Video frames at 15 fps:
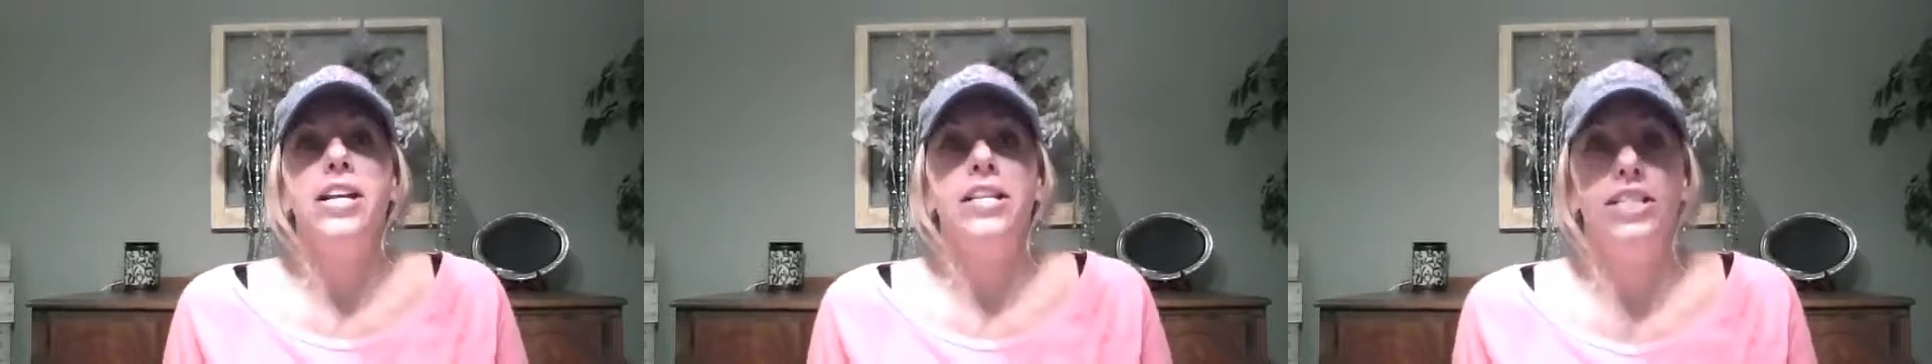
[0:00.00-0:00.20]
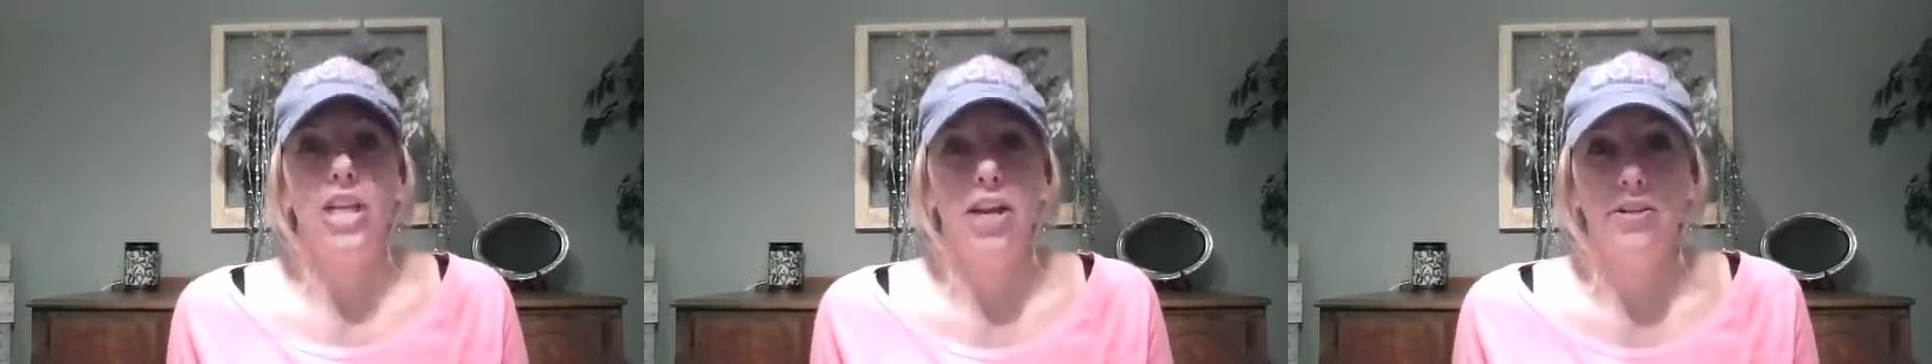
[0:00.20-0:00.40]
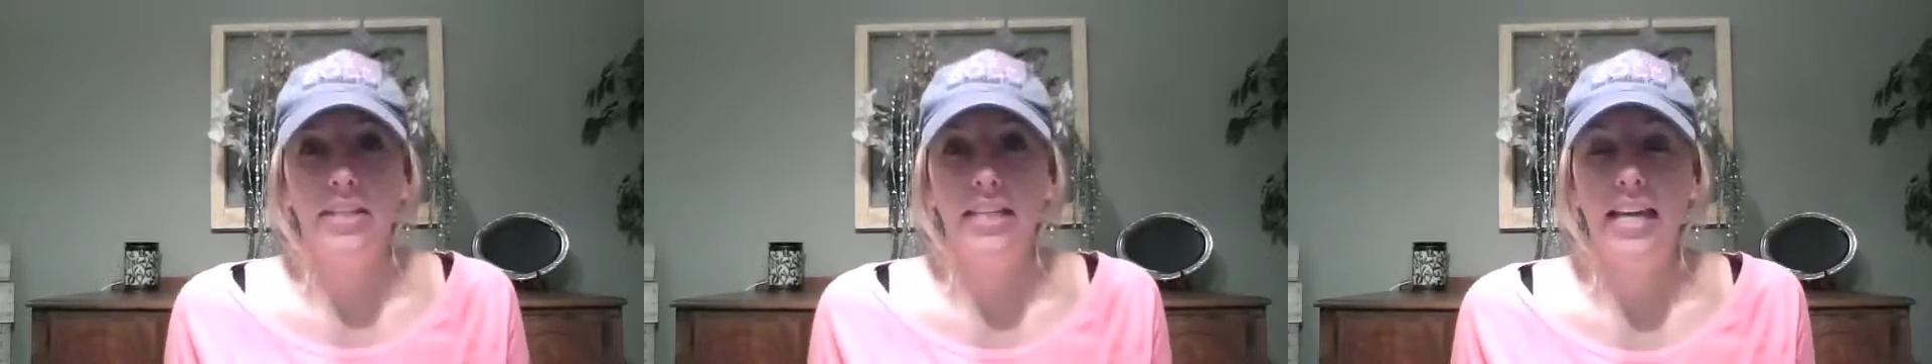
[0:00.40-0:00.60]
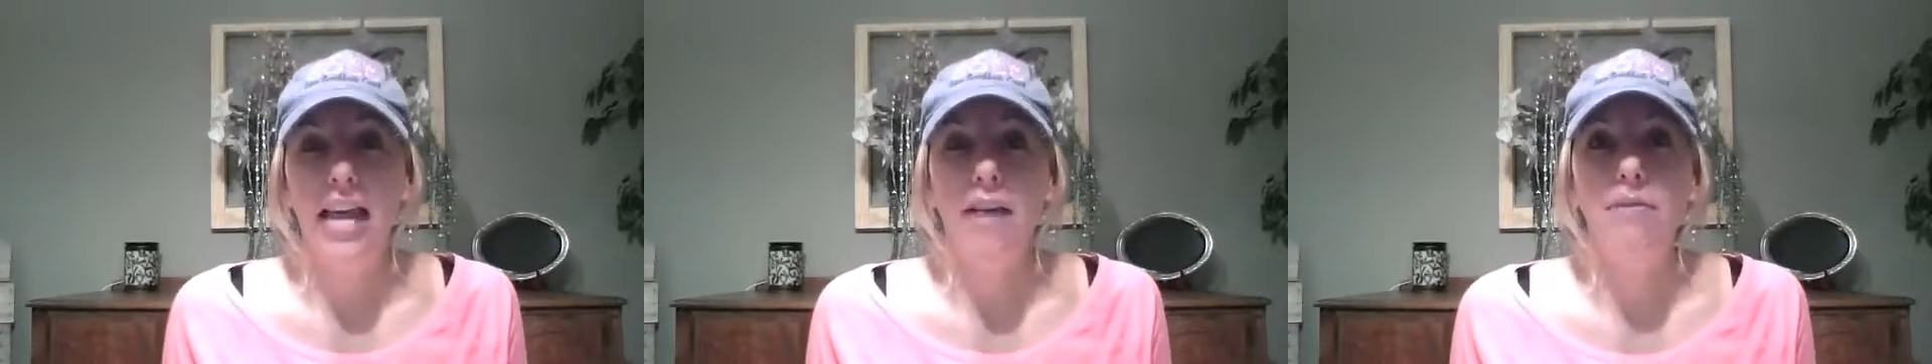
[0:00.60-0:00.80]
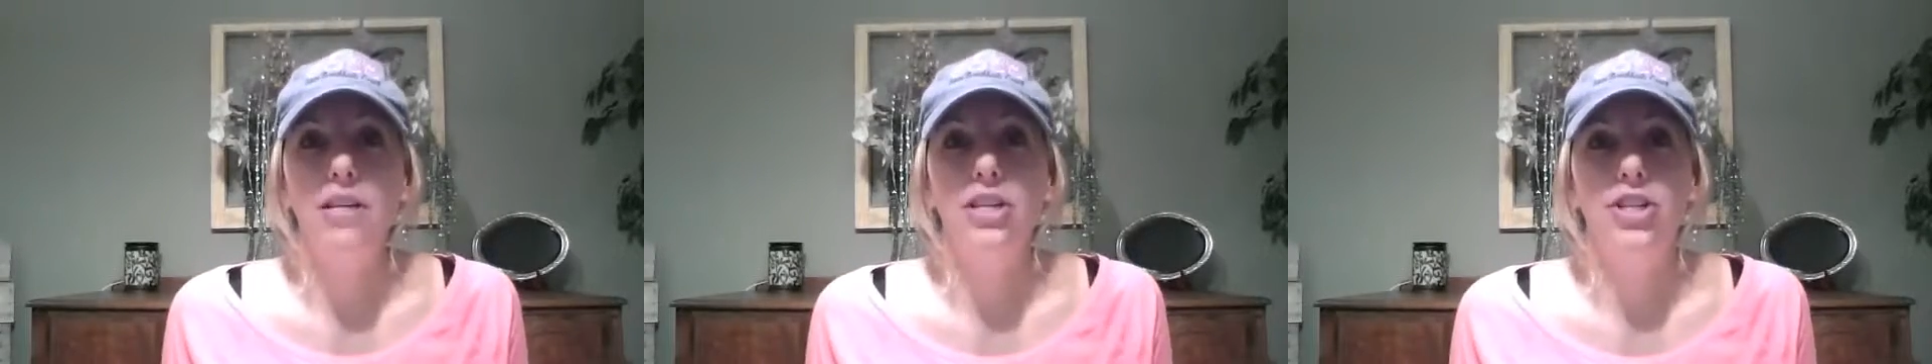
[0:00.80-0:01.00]
So today
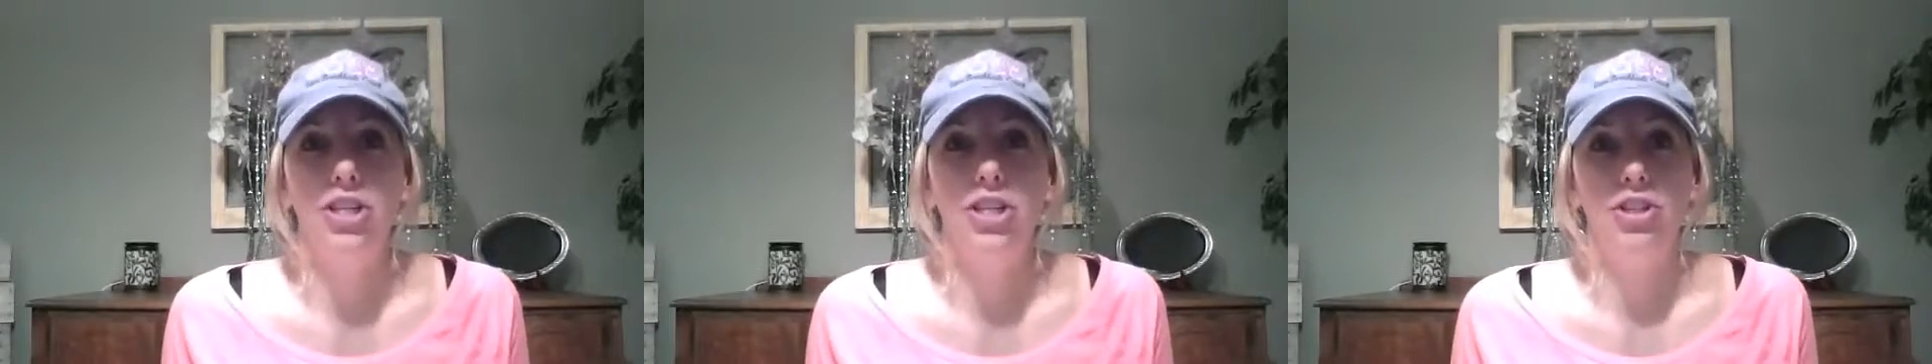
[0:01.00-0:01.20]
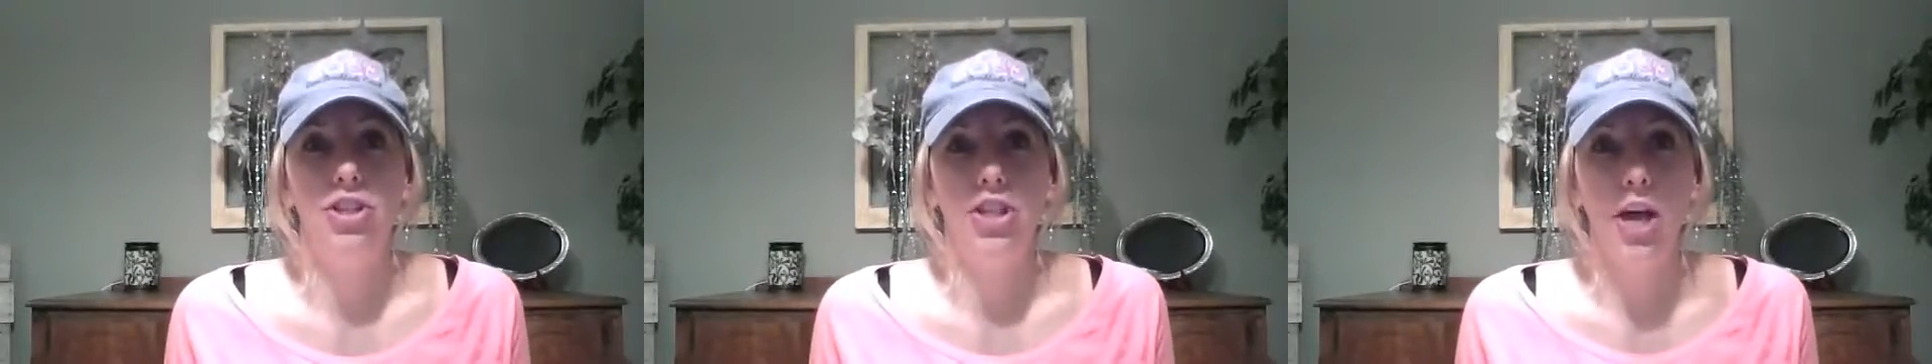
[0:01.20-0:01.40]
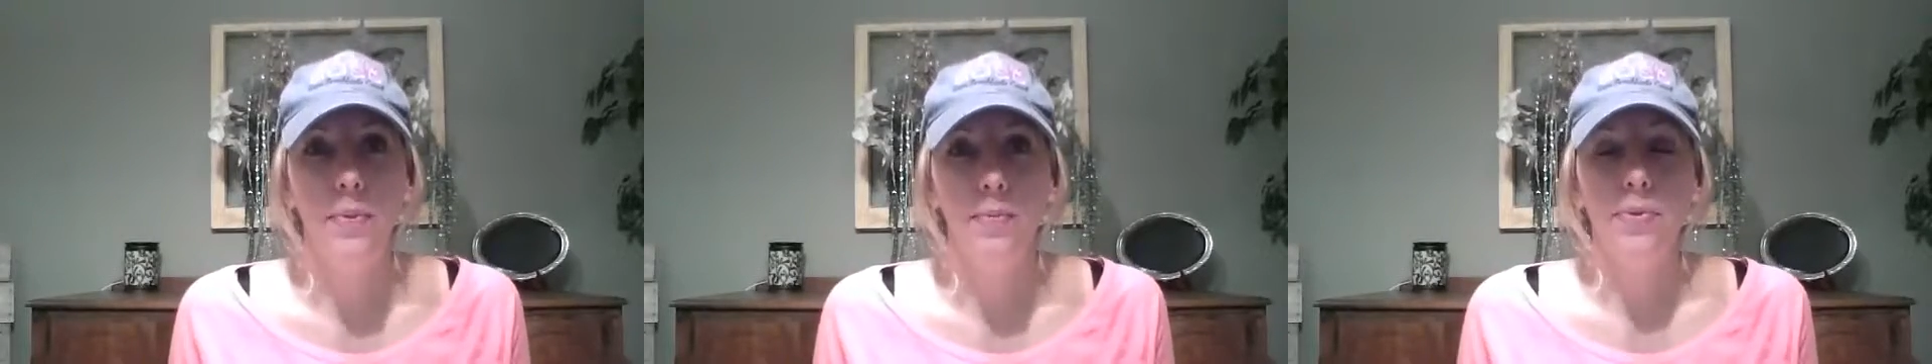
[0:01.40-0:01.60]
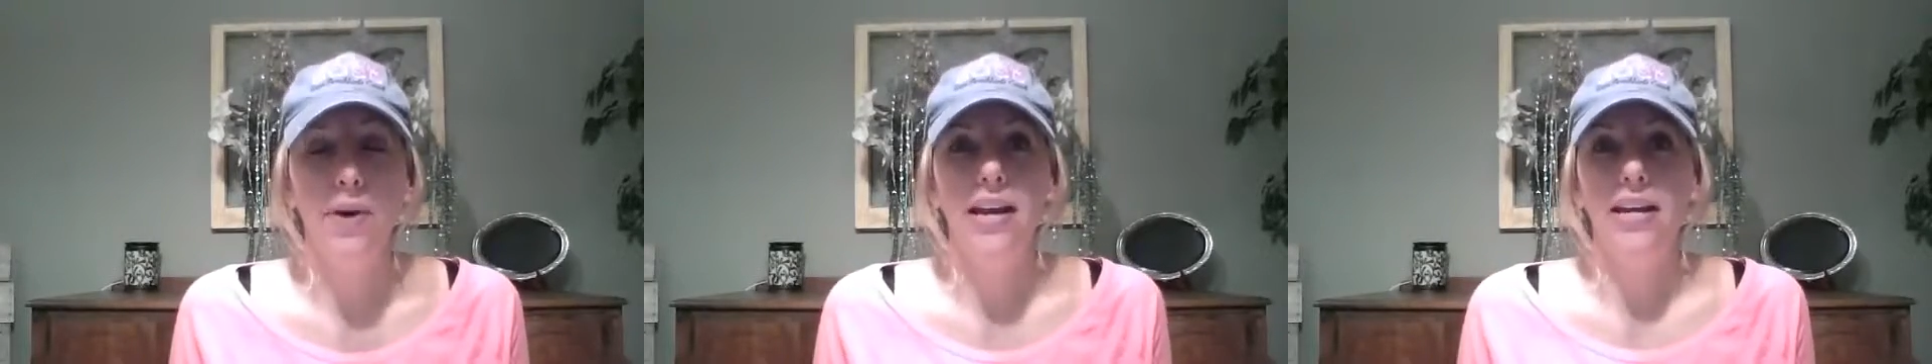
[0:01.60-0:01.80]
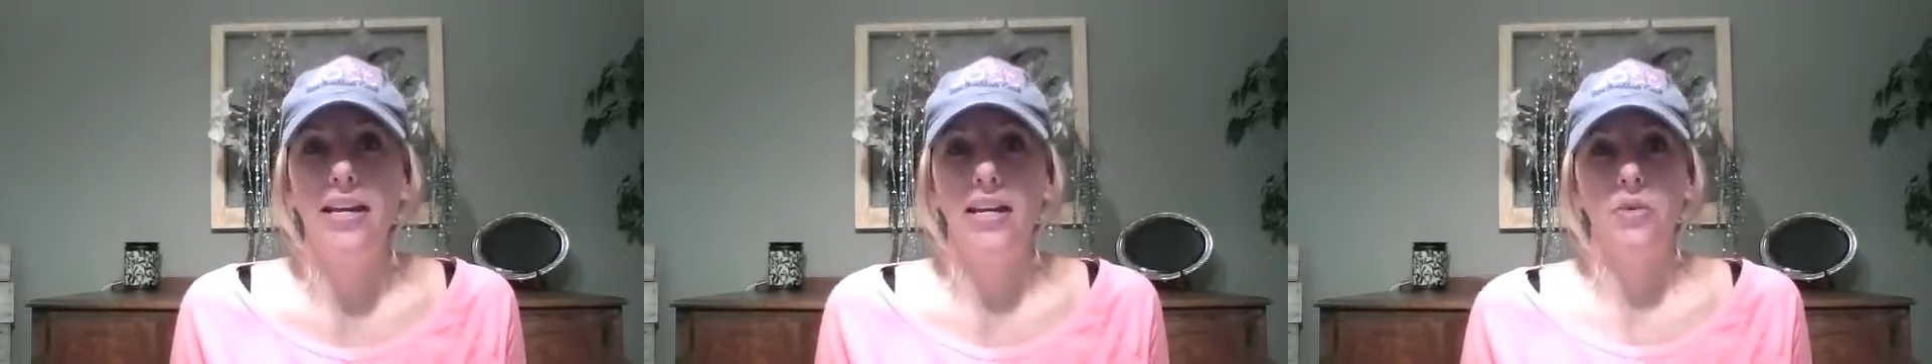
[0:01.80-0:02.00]
I'm going to just jump
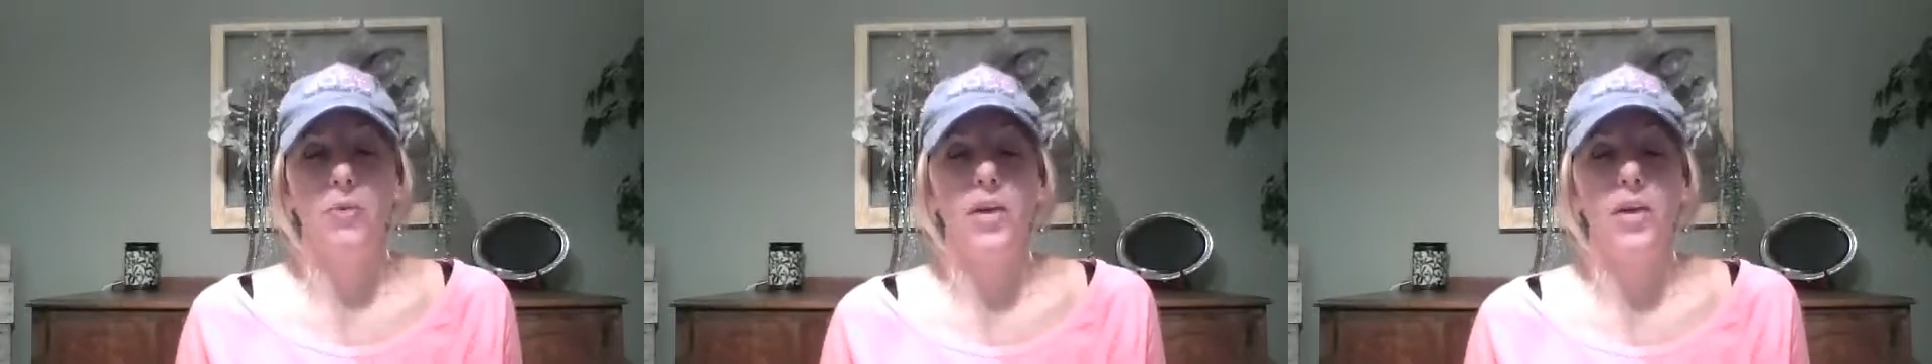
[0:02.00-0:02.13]
right in.